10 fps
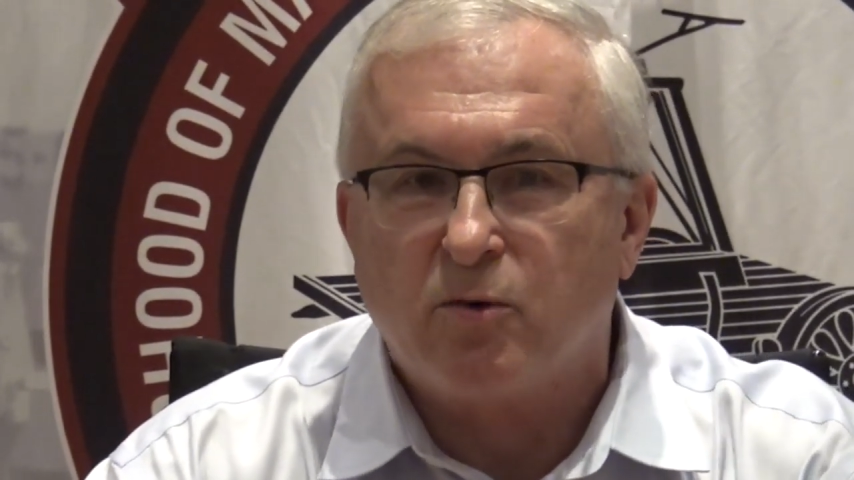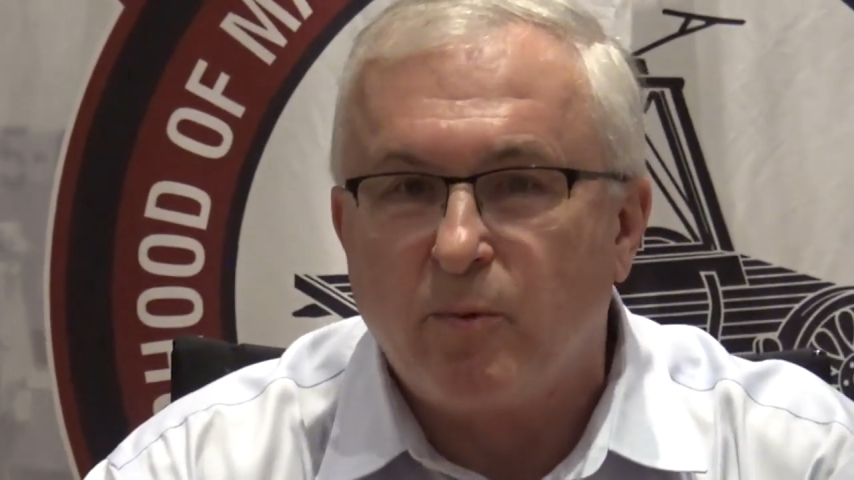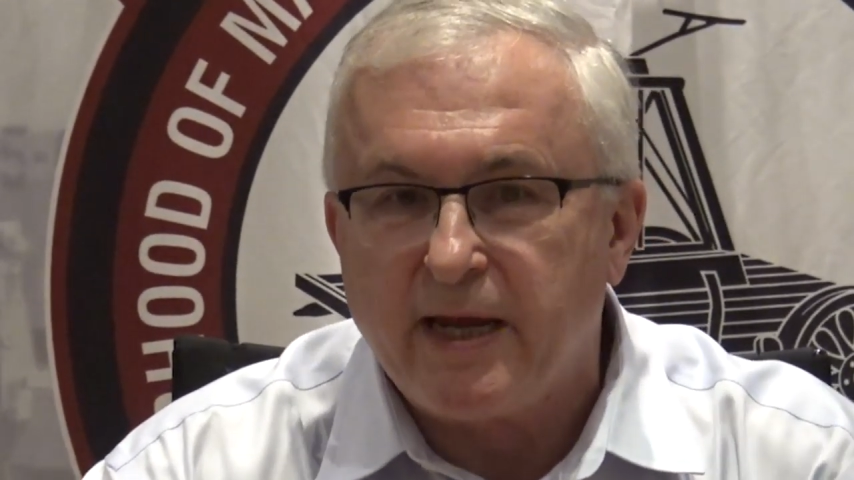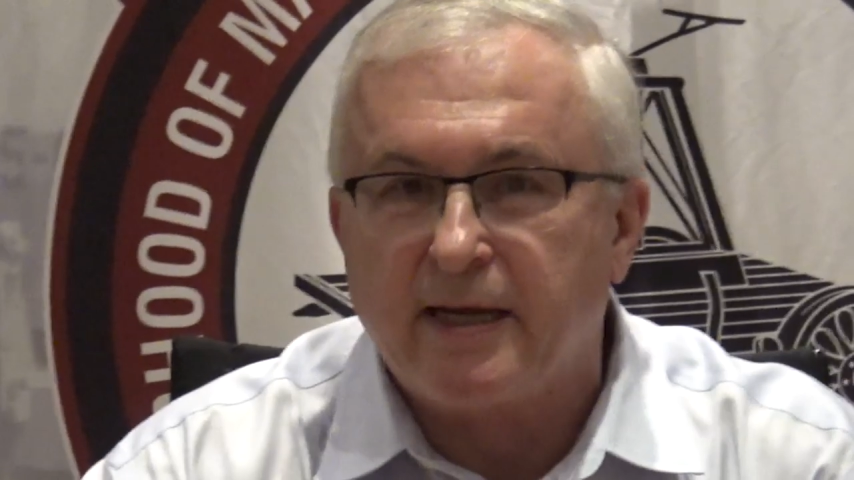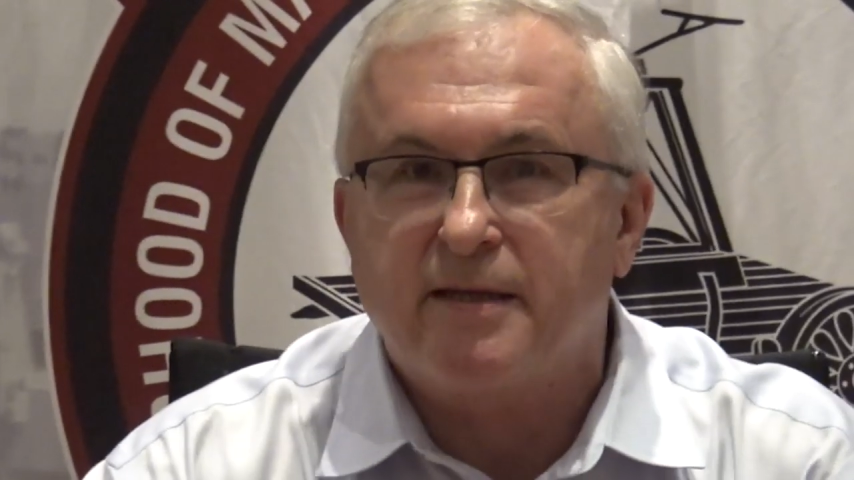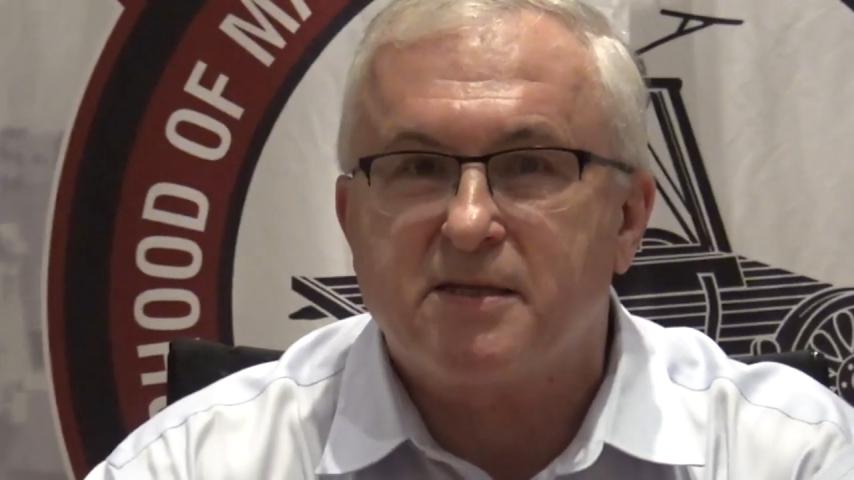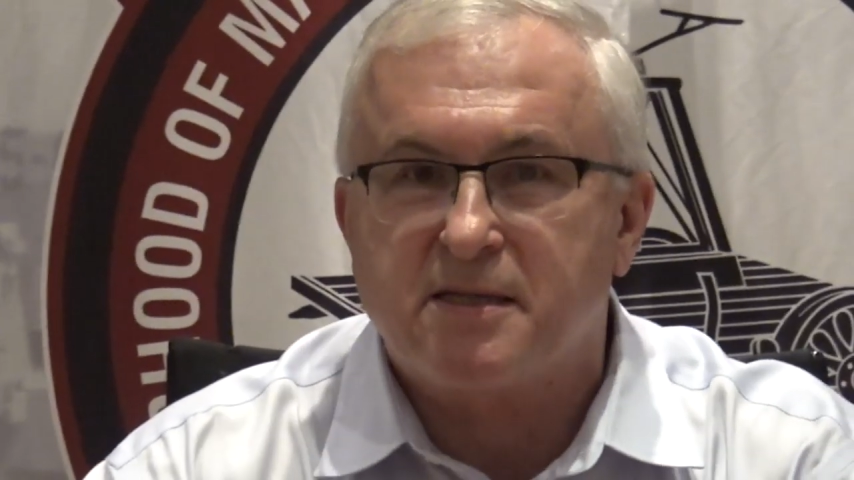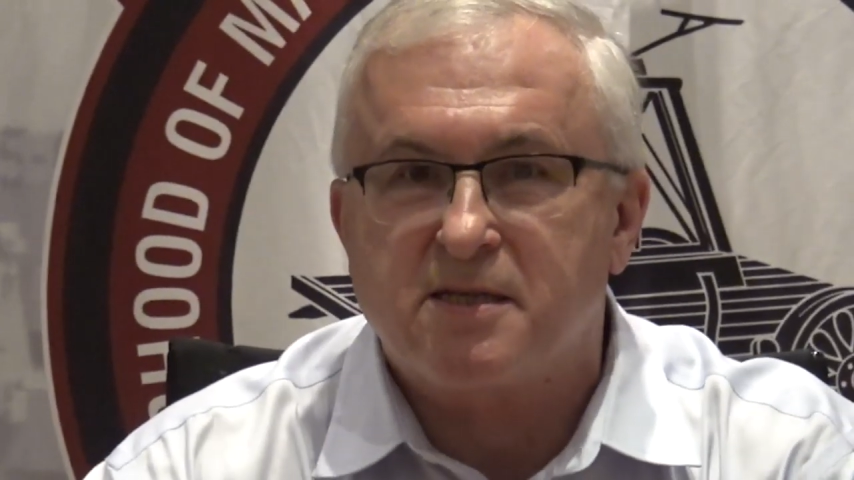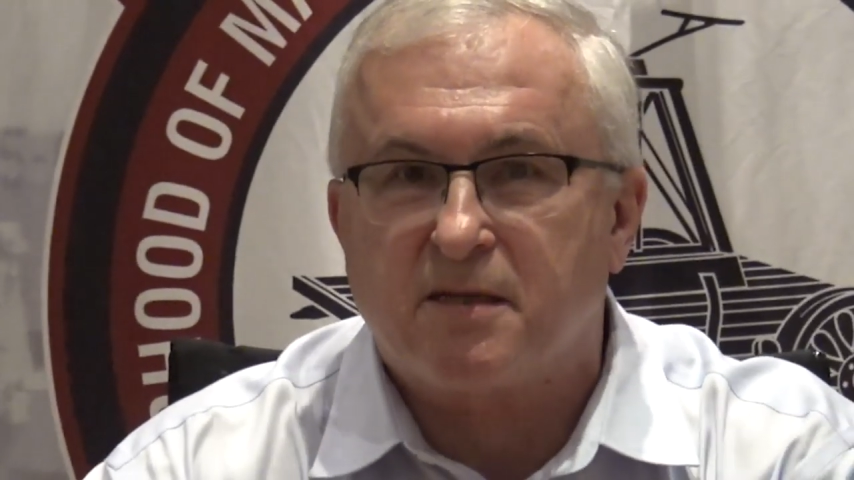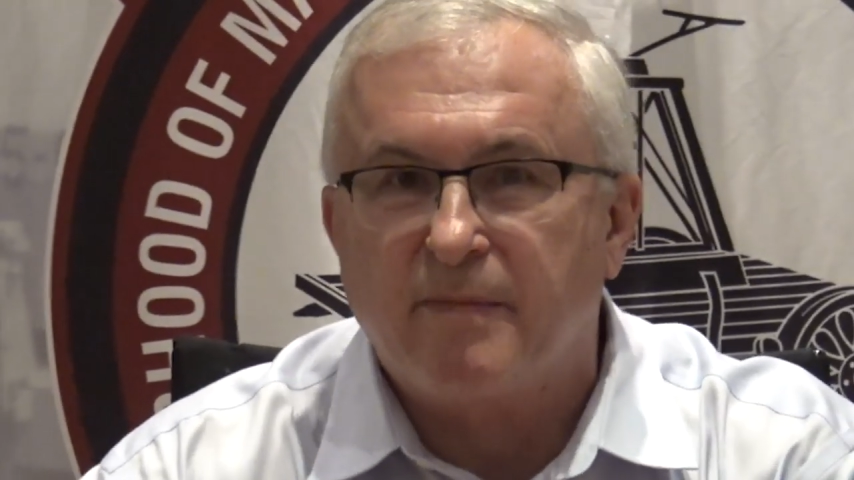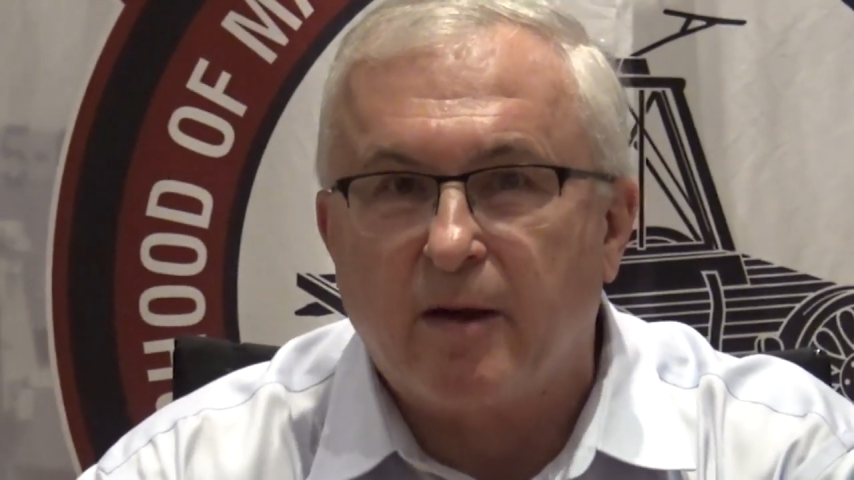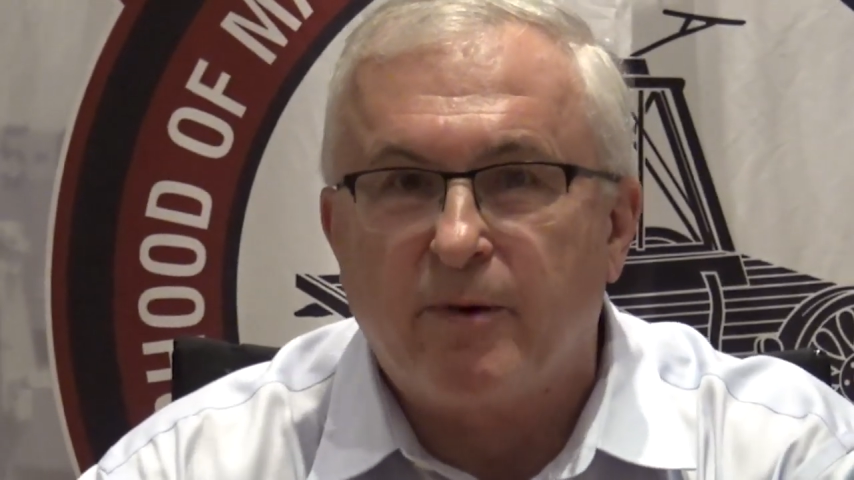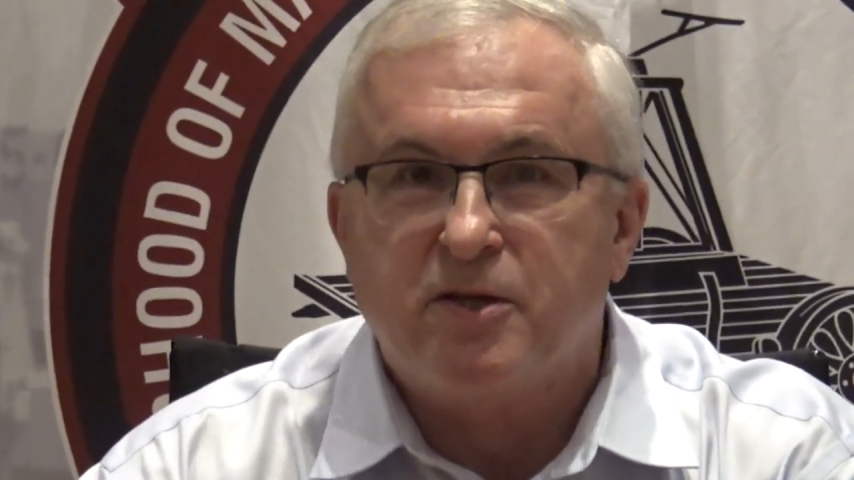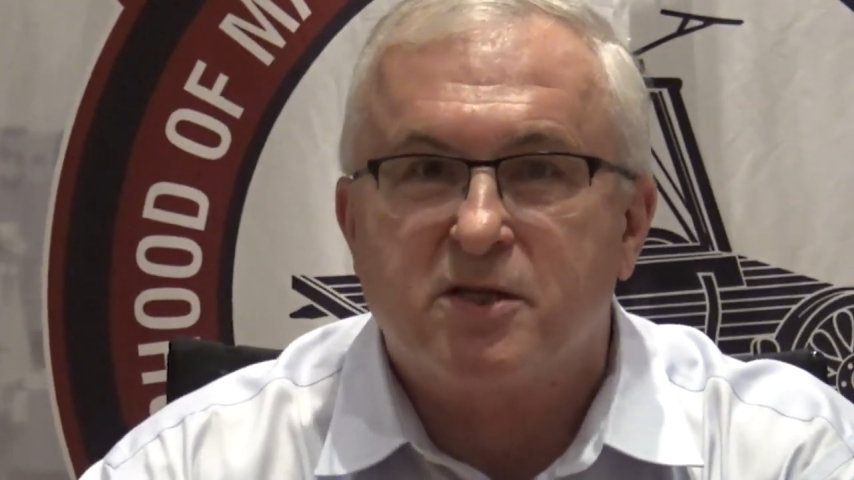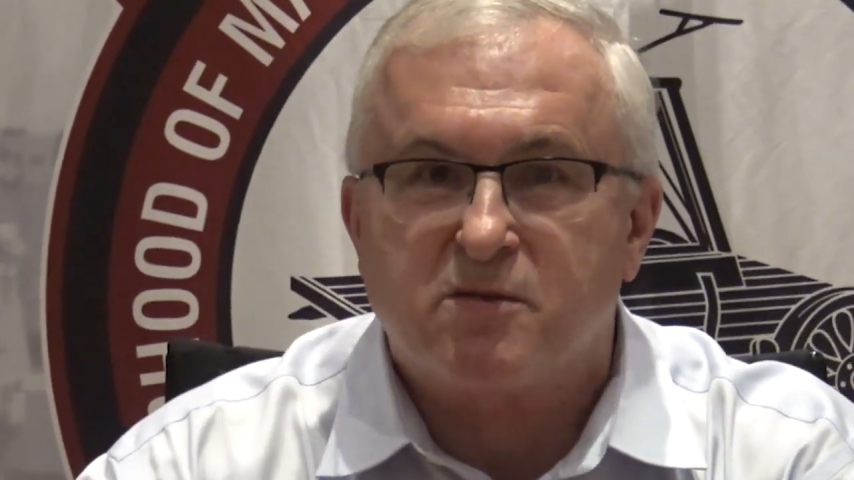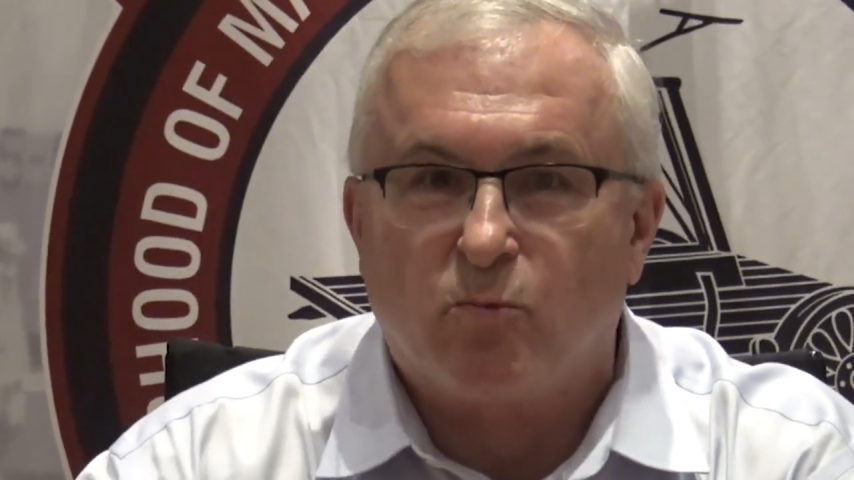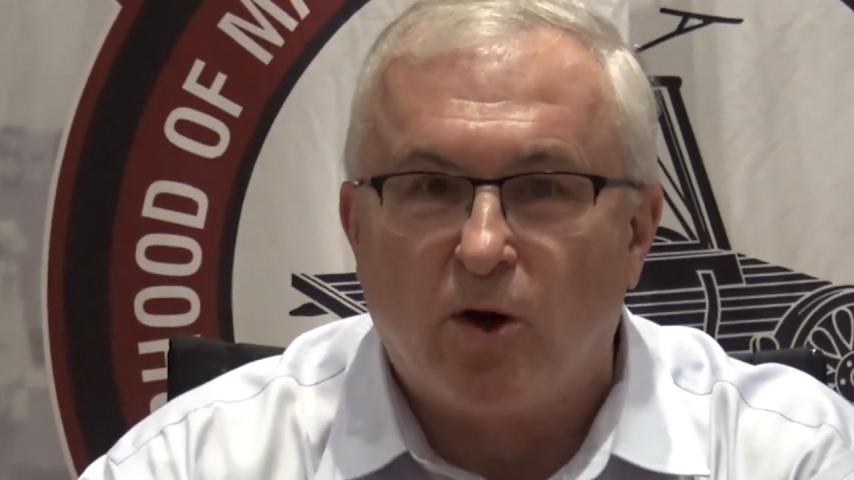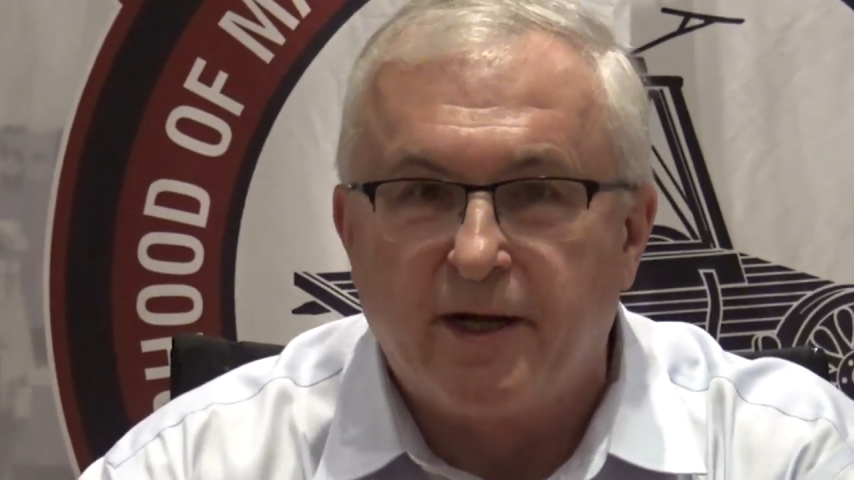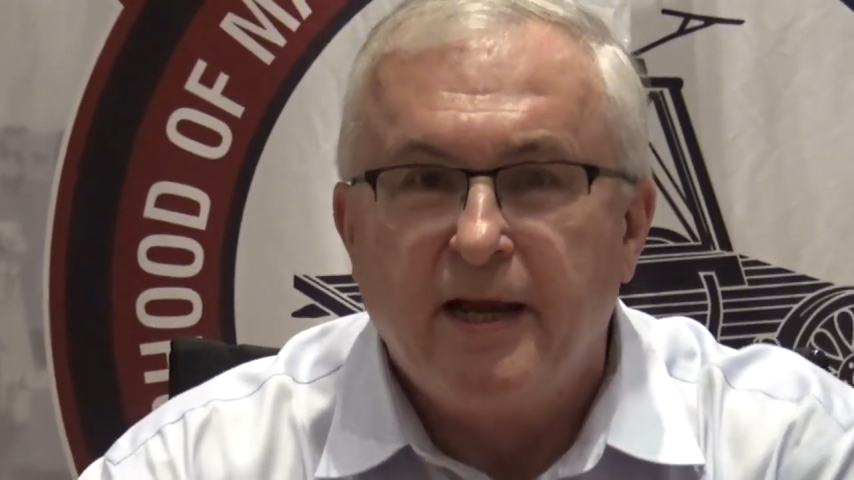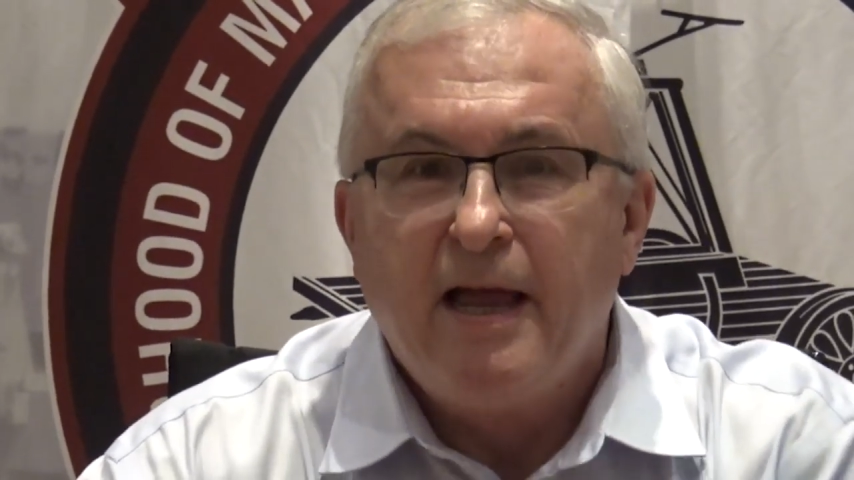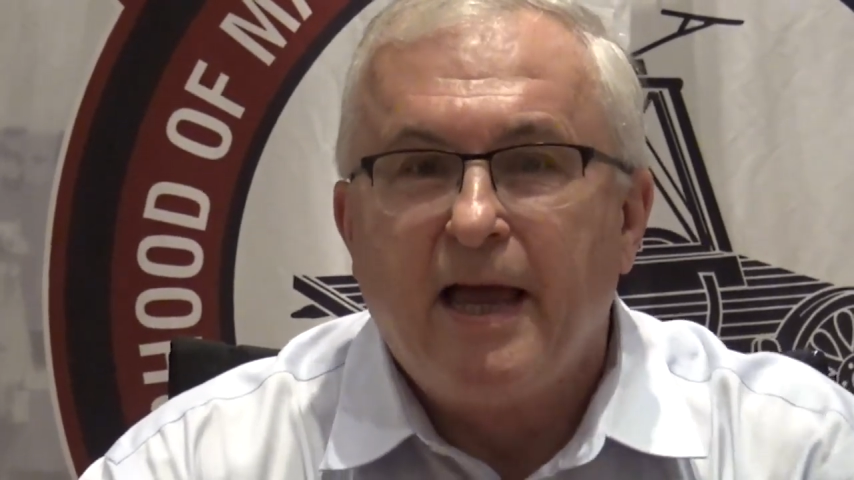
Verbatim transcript: to weaken the system that we just won.